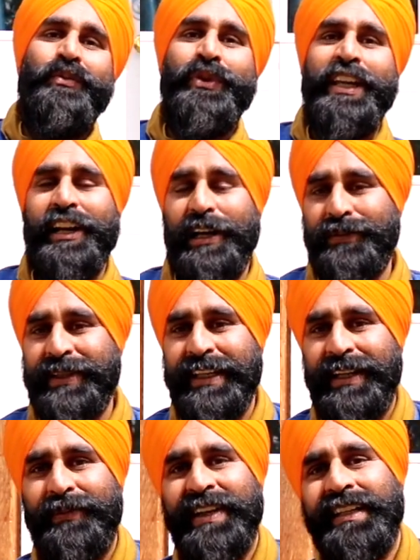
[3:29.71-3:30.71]
we are
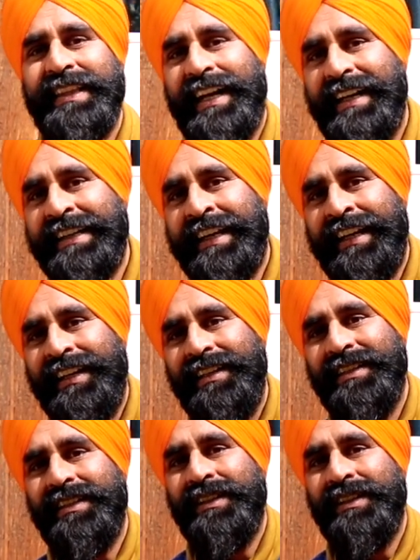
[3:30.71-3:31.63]
observing that day.